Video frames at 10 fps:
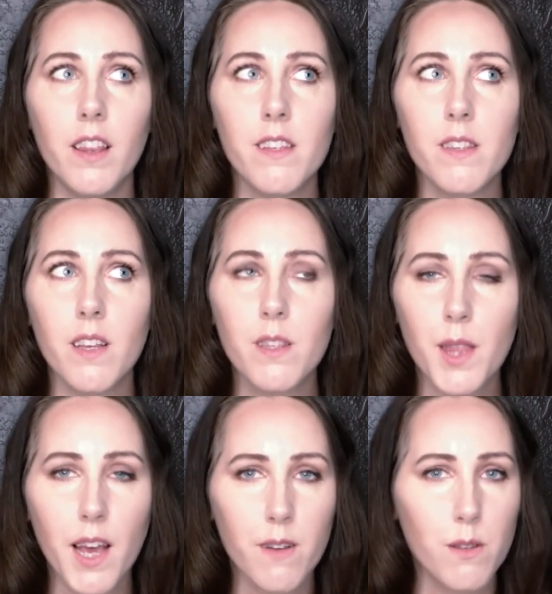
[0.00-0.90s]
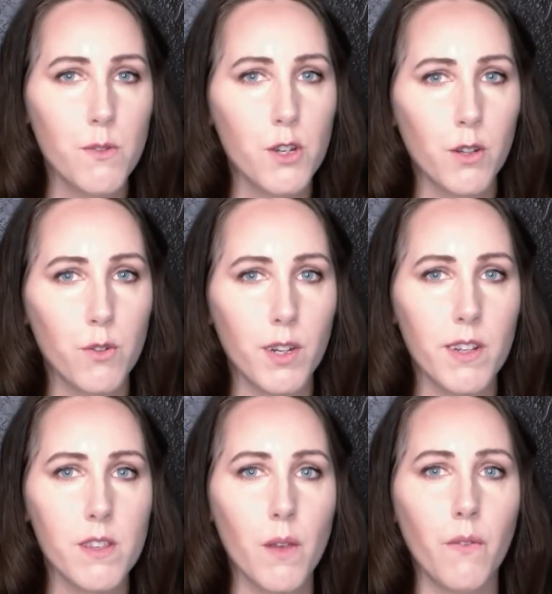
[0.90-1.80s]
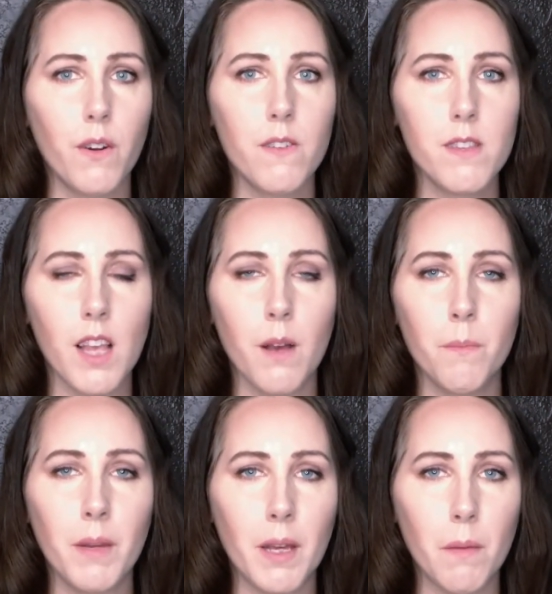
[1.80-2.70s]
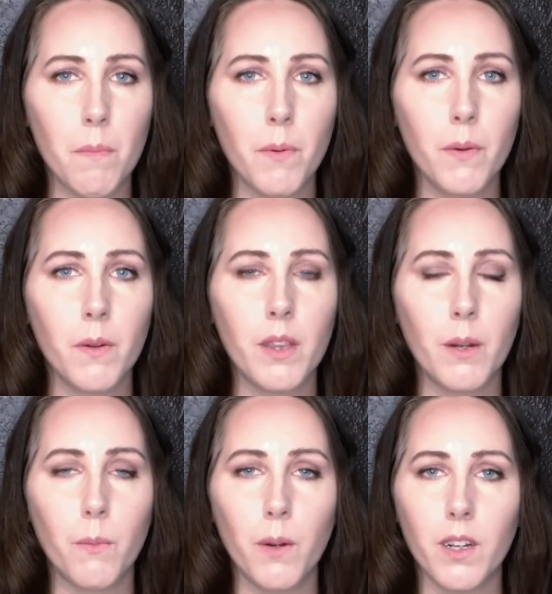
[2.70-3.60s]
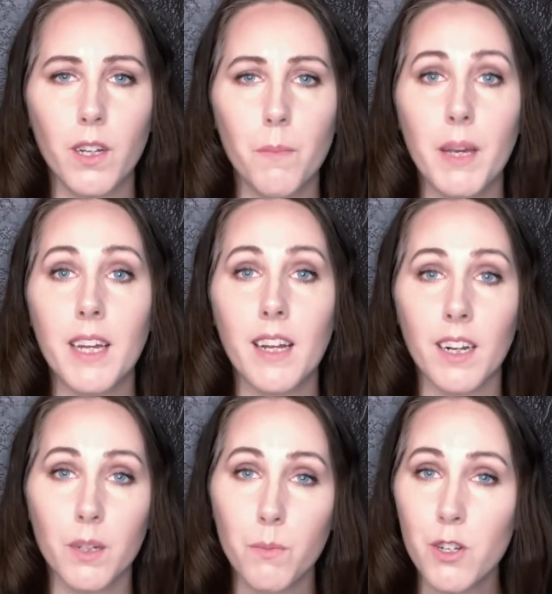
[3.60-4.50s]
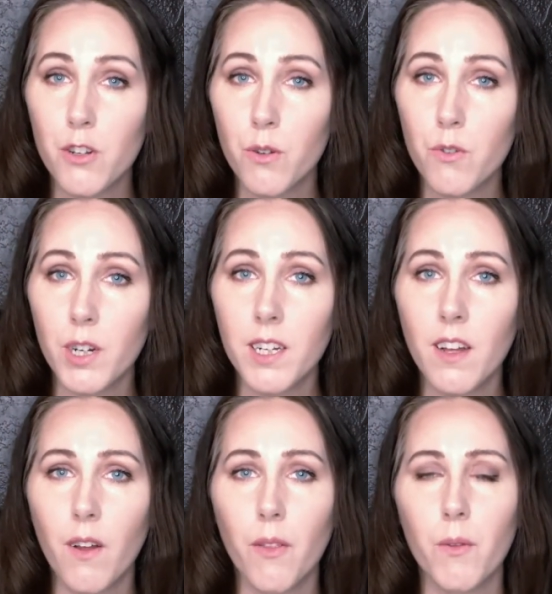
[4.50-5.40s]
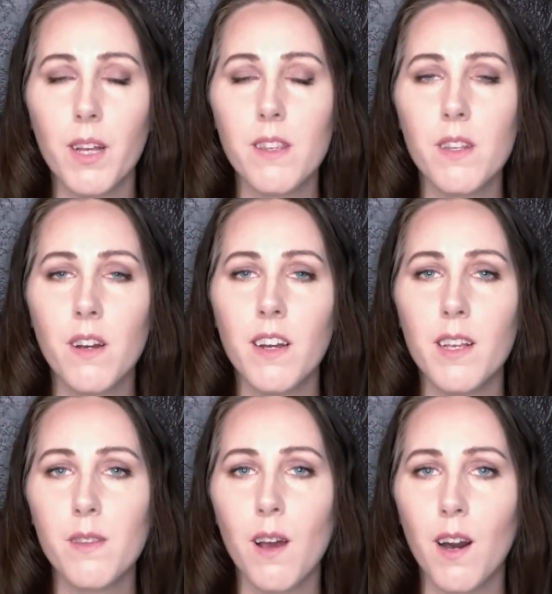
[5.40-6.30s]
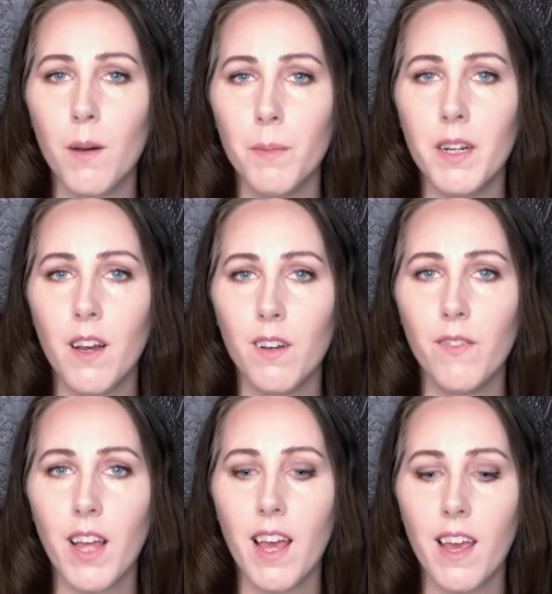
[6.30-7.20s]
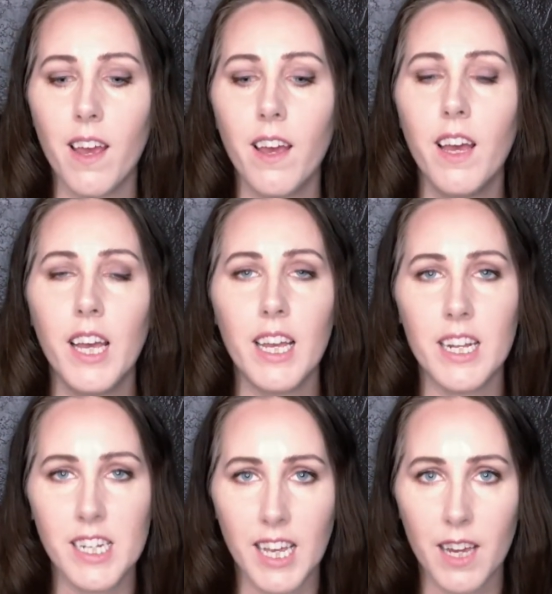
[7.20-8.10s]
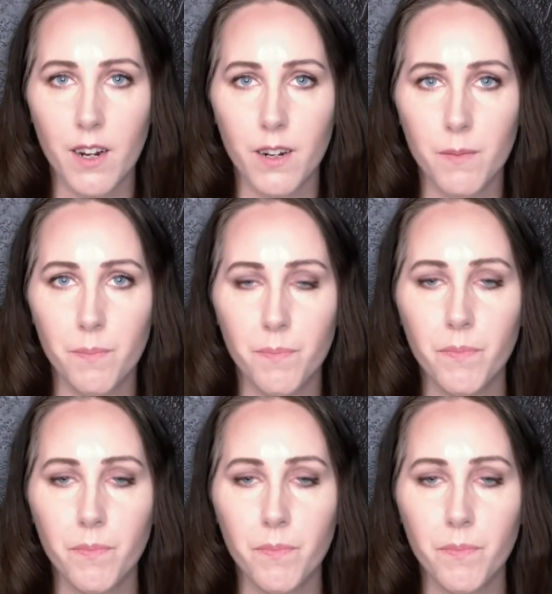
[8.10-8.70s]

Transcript: This is also the house of children, so for some people, their work could be connected with children, although that's not as common of a indicator.